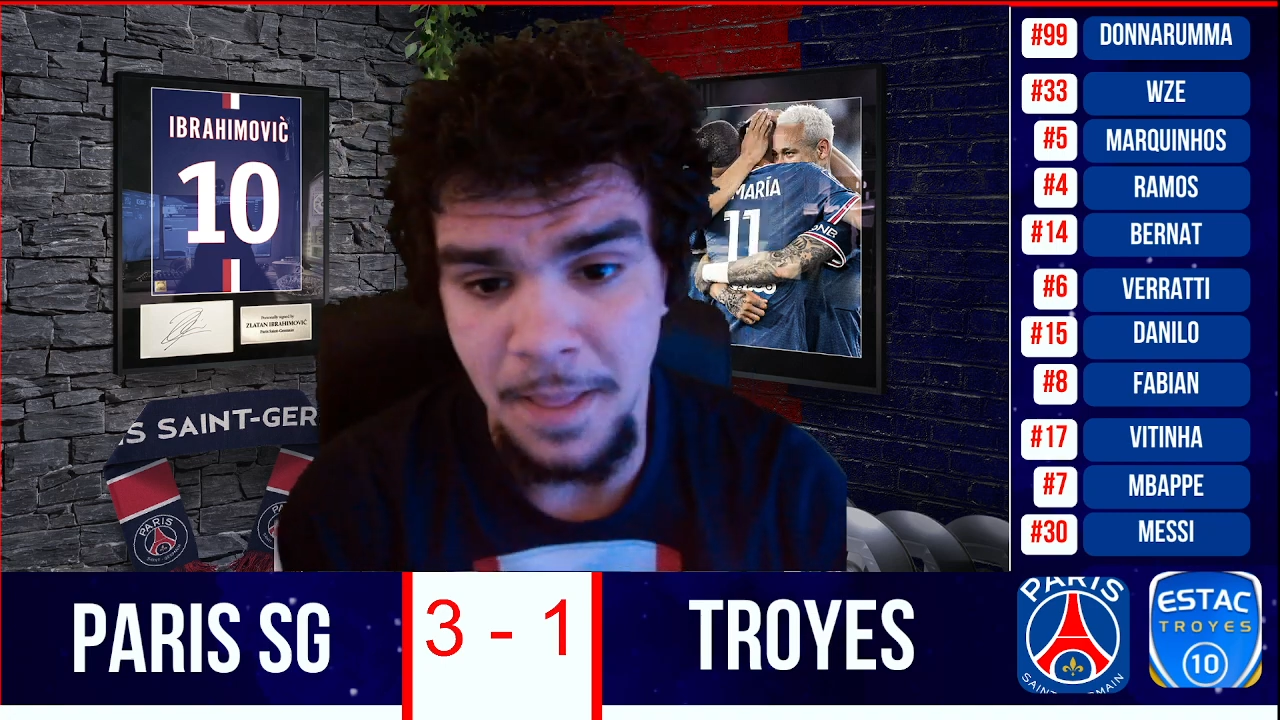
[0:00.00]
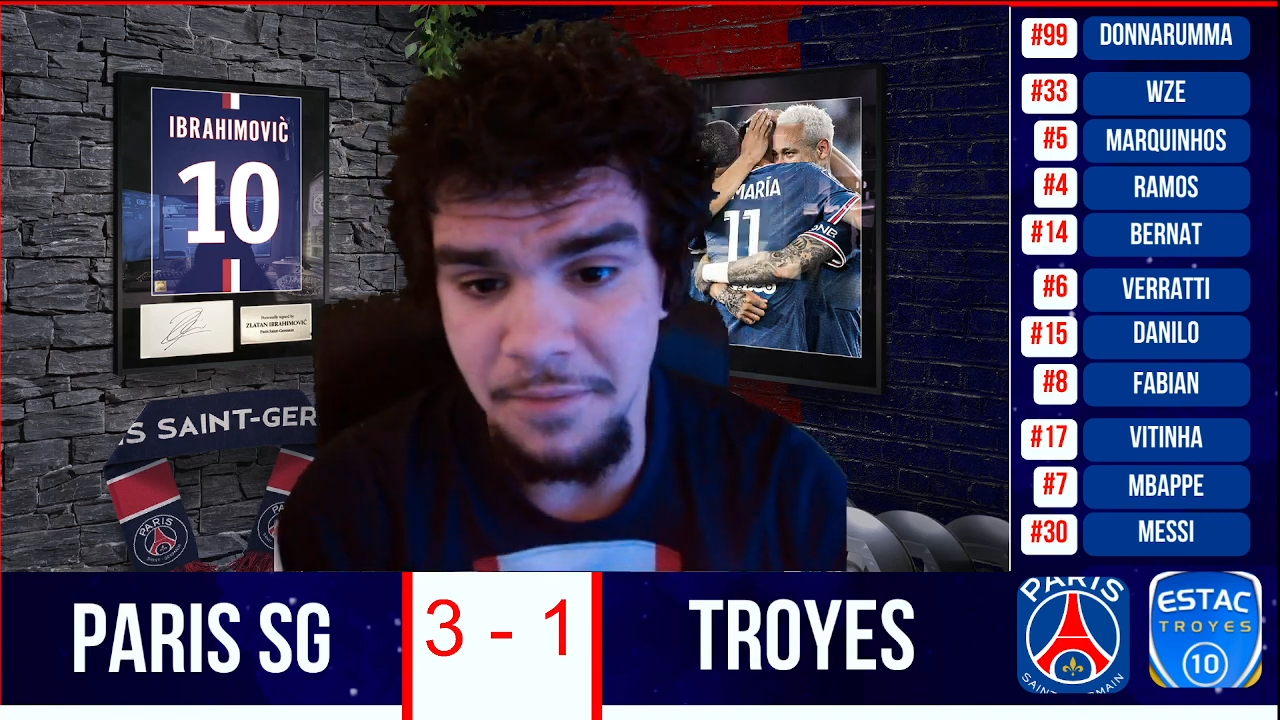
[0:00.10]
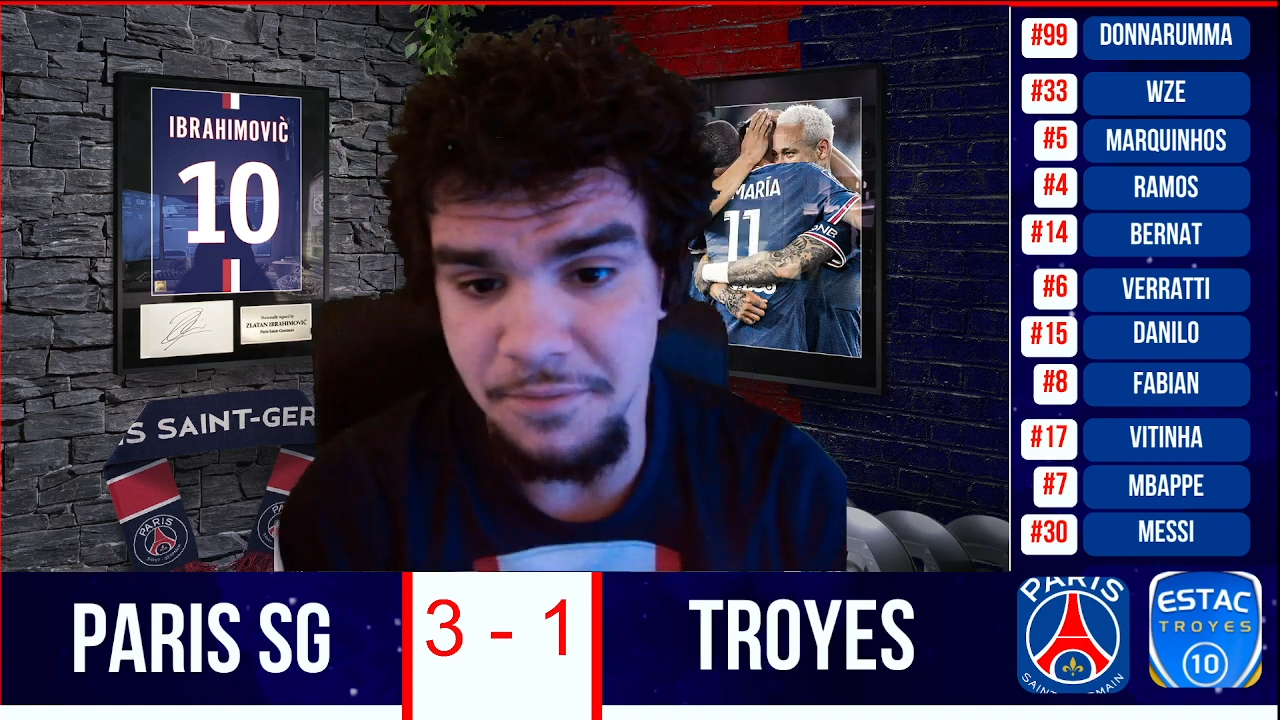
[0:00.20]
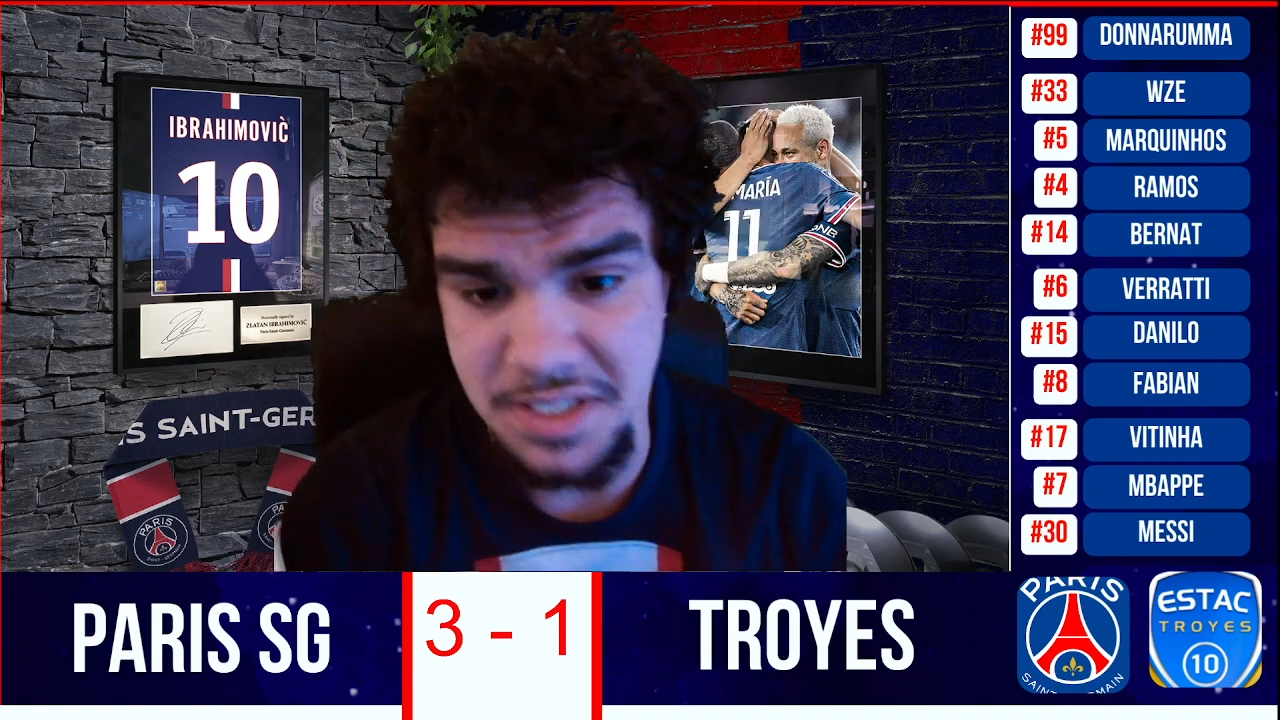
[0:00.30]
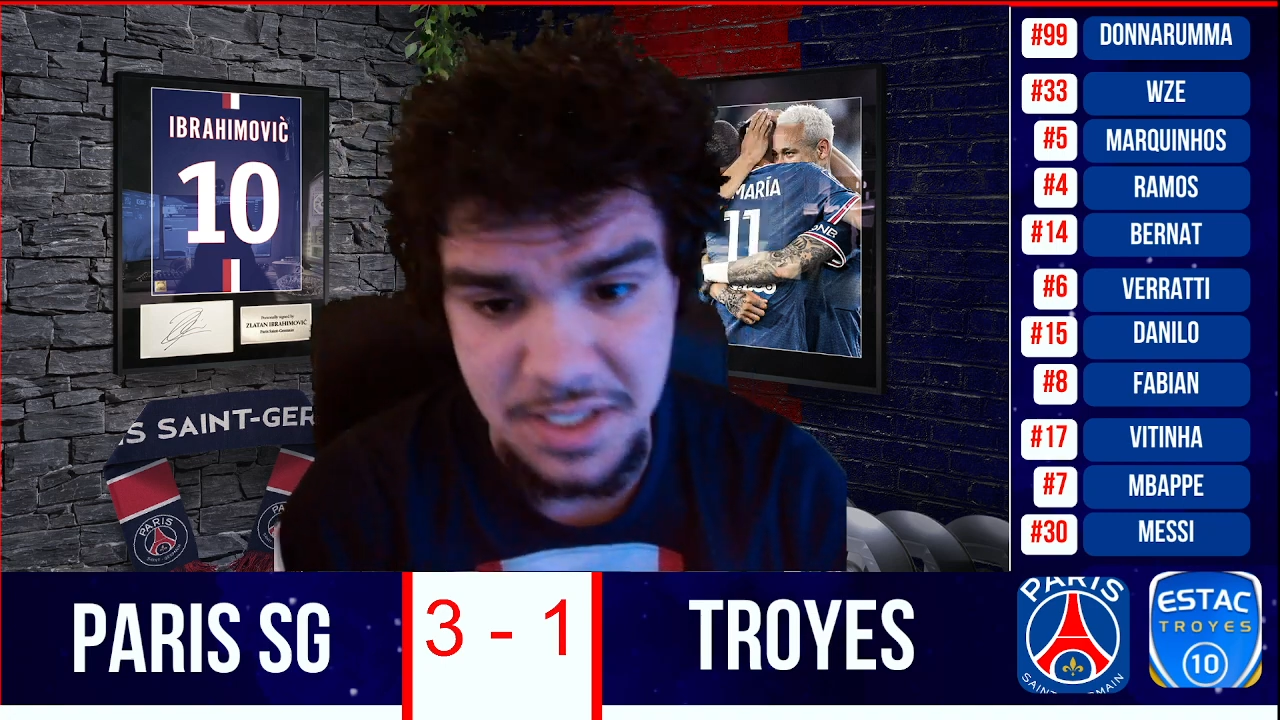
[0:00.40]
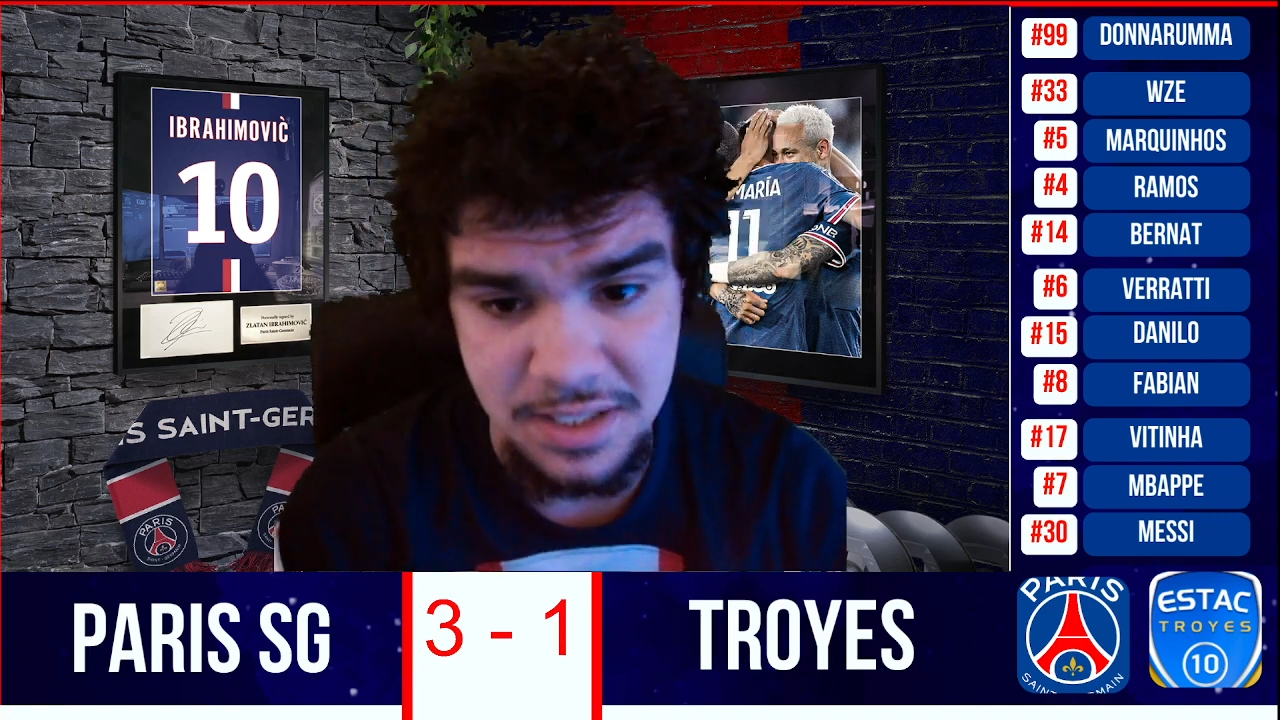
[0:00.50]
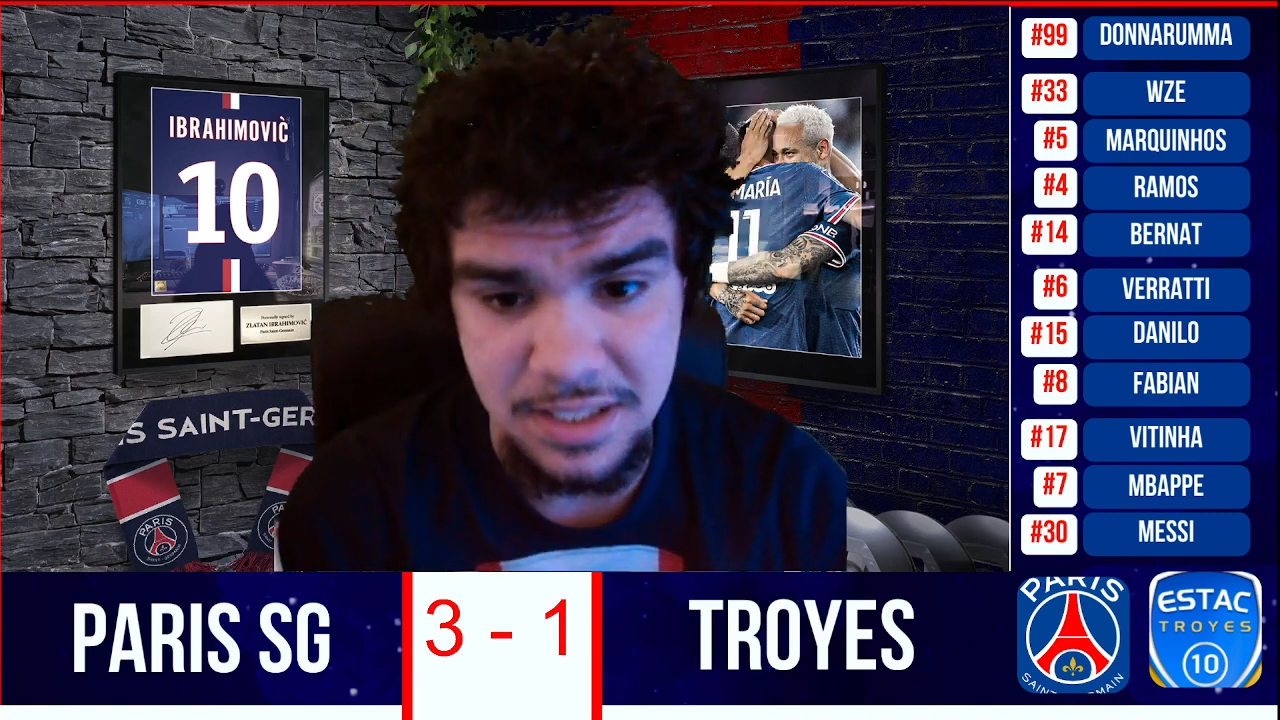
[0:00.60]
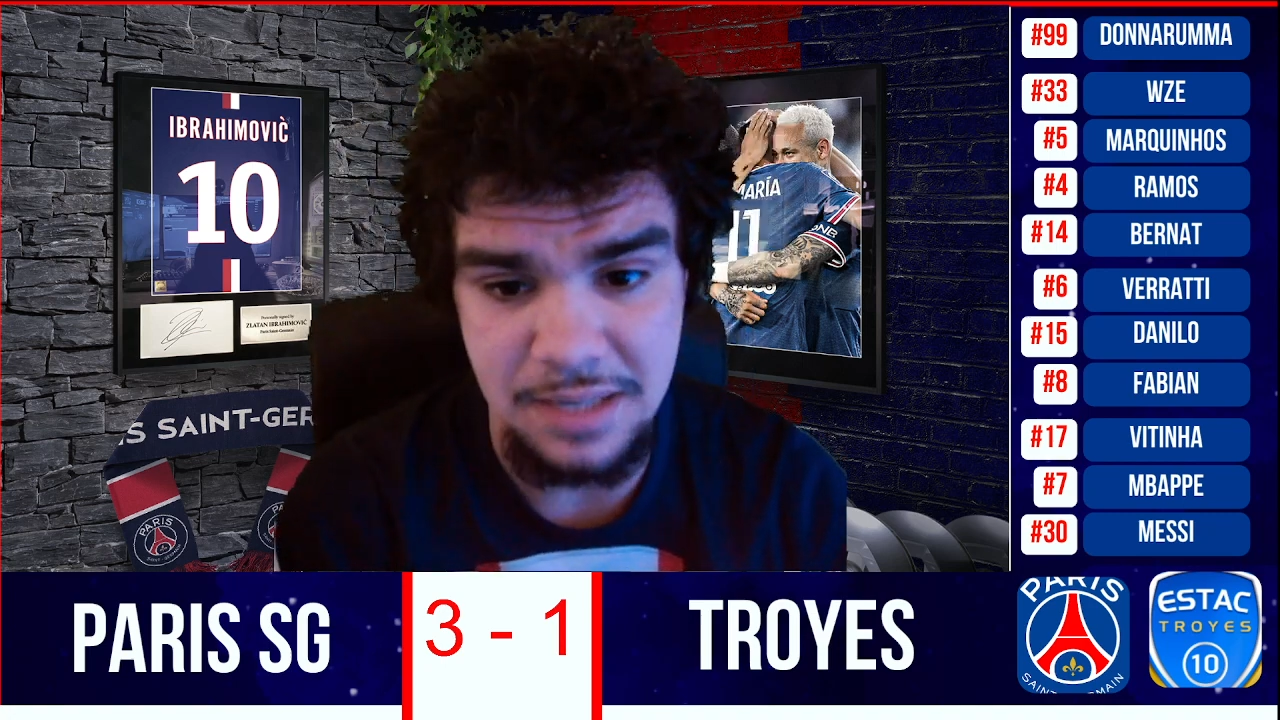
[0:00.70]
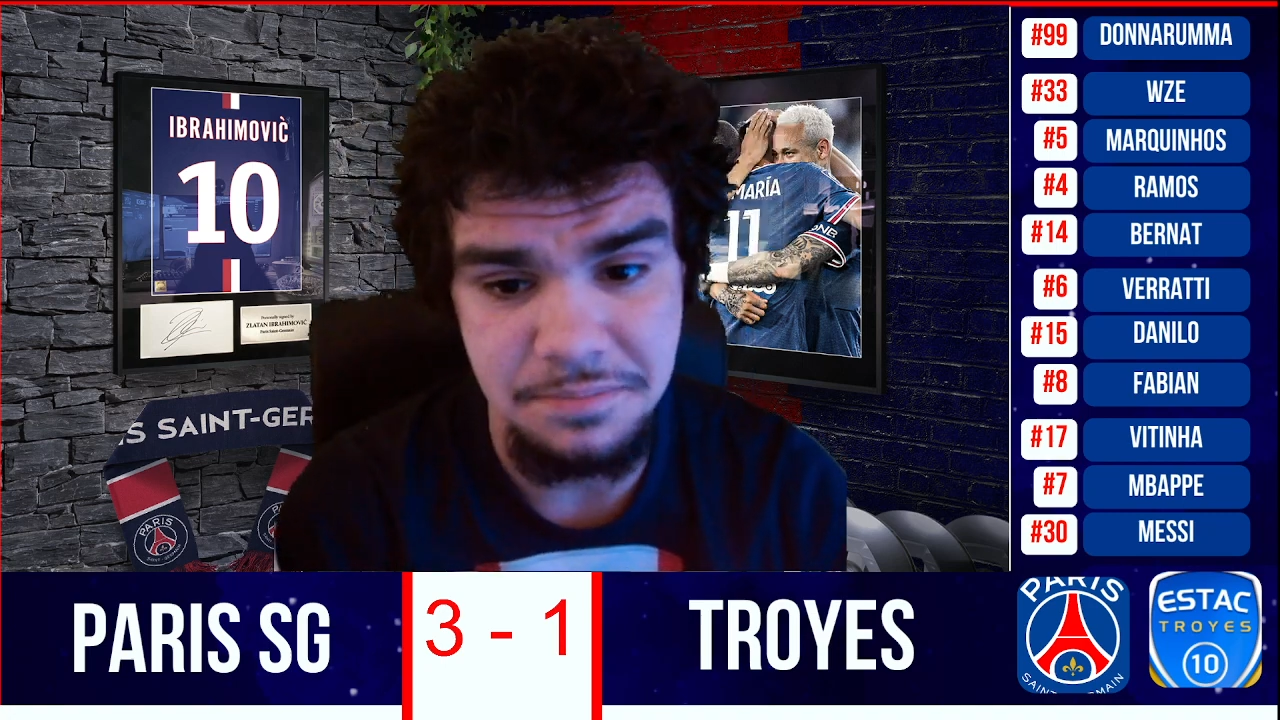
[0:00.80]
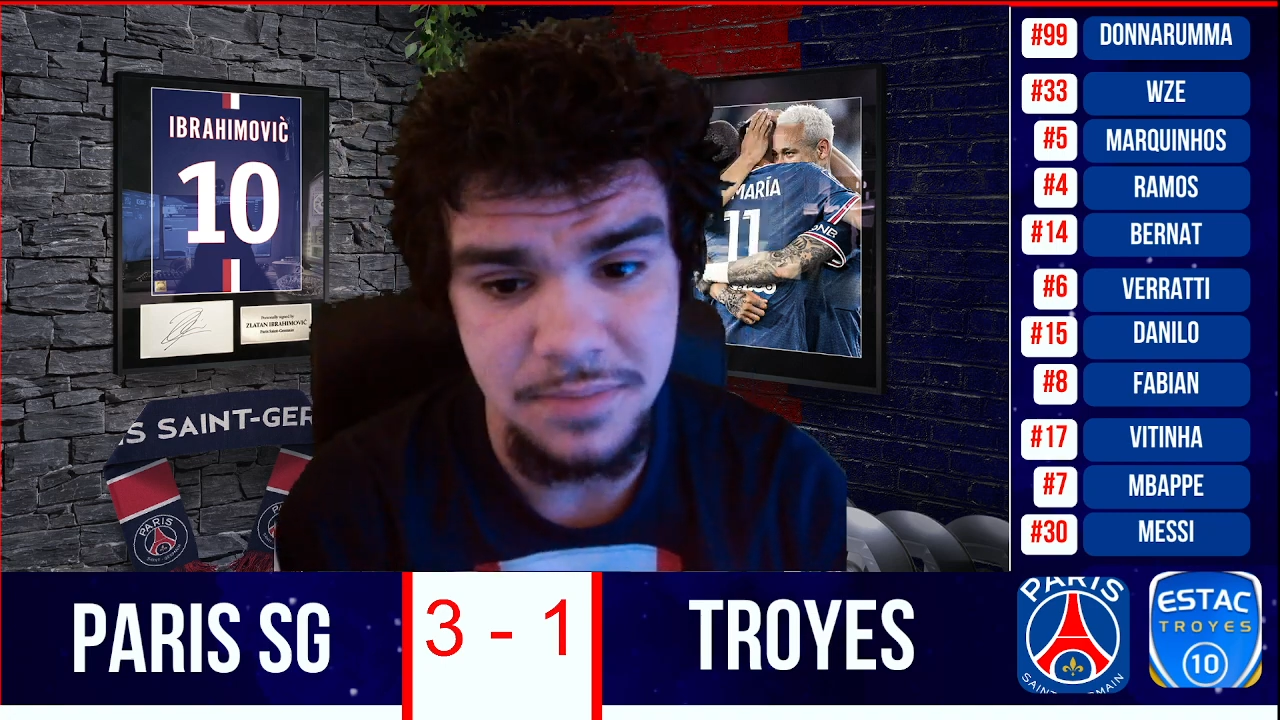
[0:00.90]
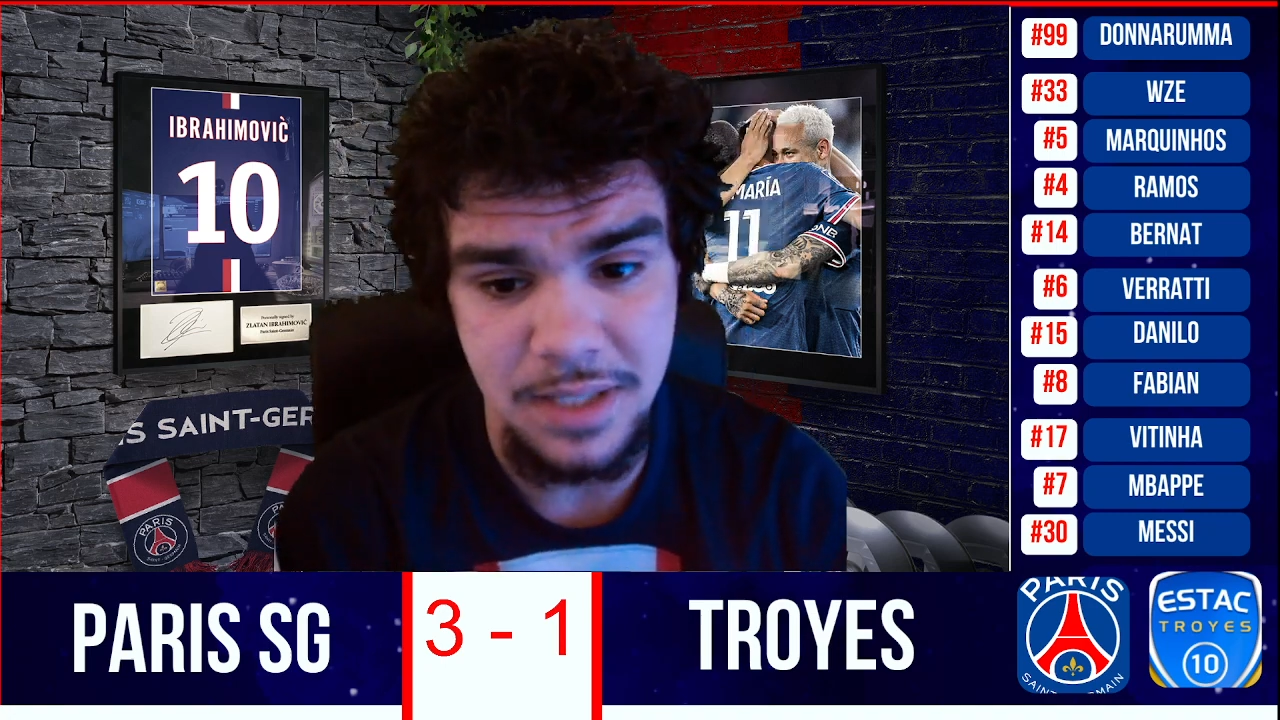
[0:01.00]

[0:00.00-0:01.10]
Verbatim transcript: Vitinha